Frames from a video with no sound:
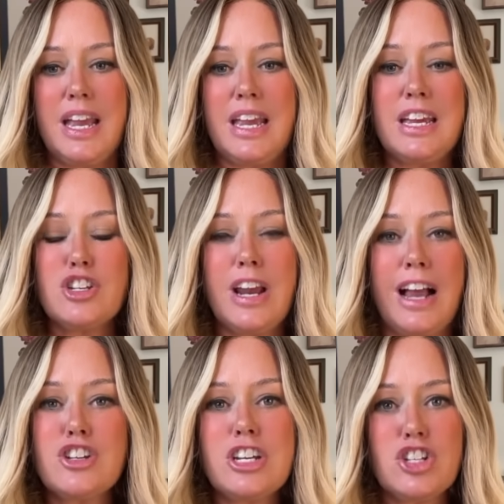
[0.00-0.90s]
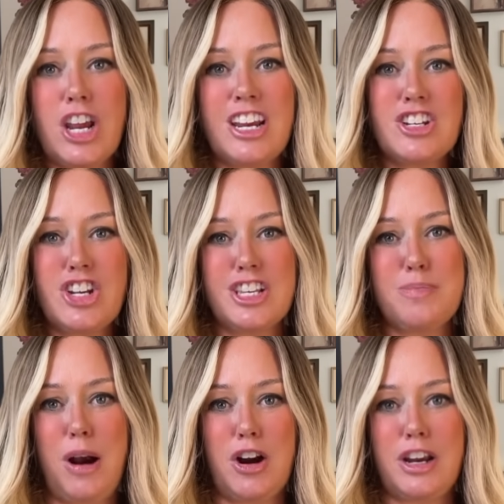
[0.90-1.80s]
He should actually change his
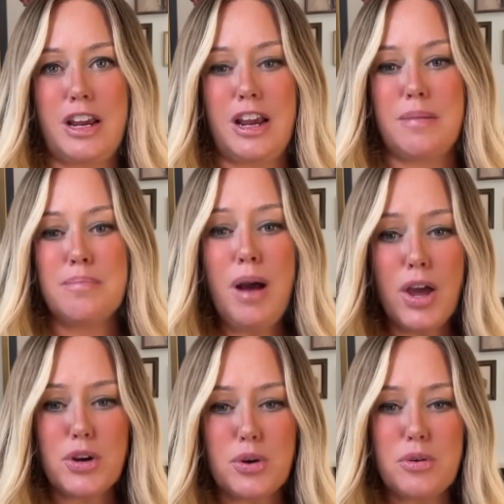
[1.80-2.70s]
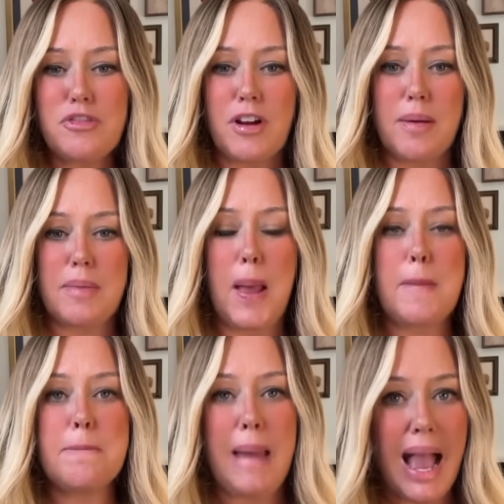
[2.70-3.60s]
party motto from
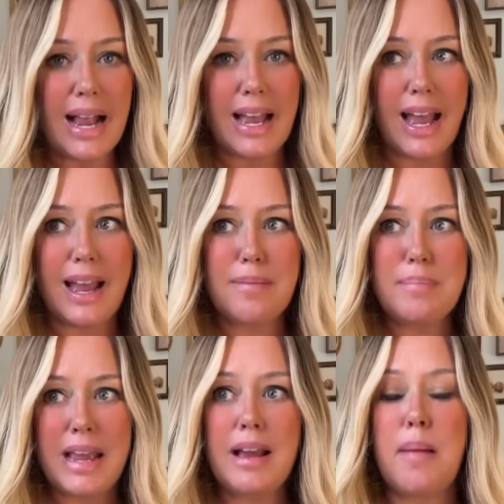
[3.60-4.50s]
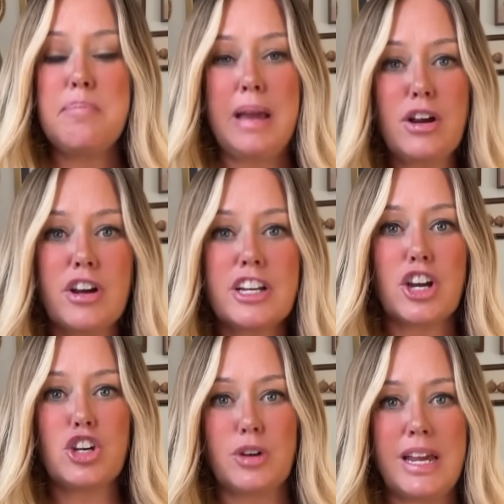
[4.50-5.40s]
MAGA, Make
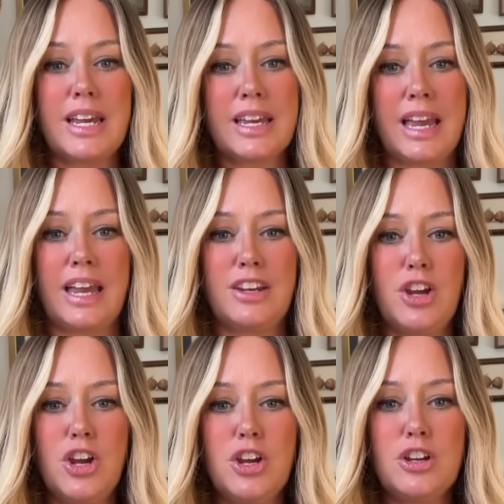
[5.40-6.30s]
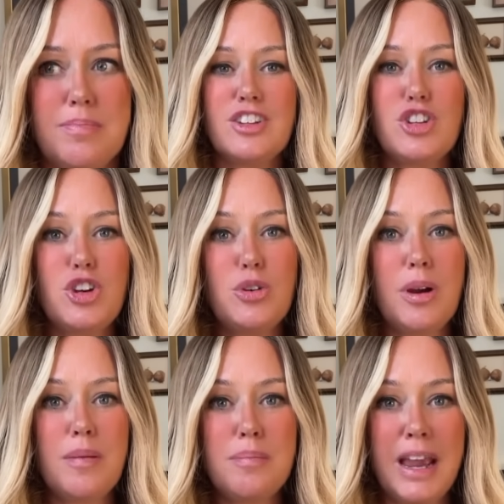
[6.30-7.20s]
America Great Again,
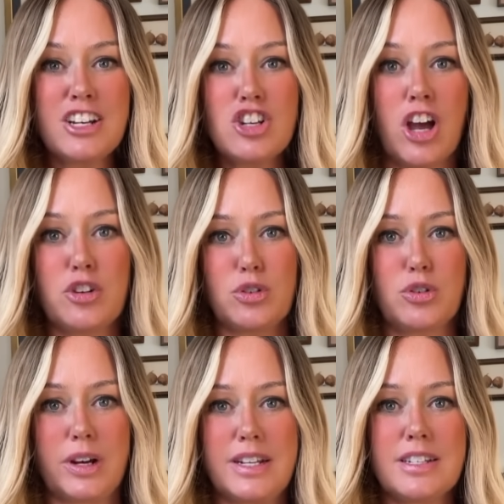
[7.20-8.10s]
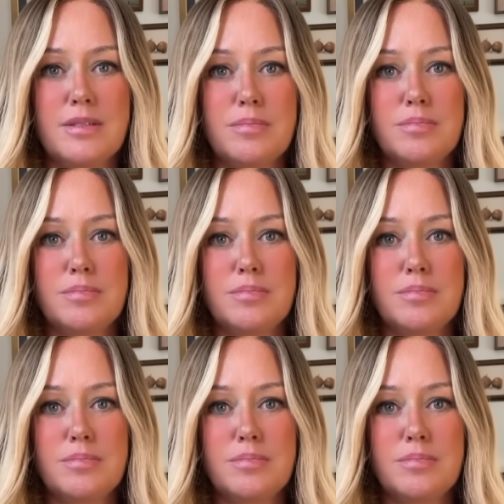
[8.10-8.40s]
to Make Donald Great.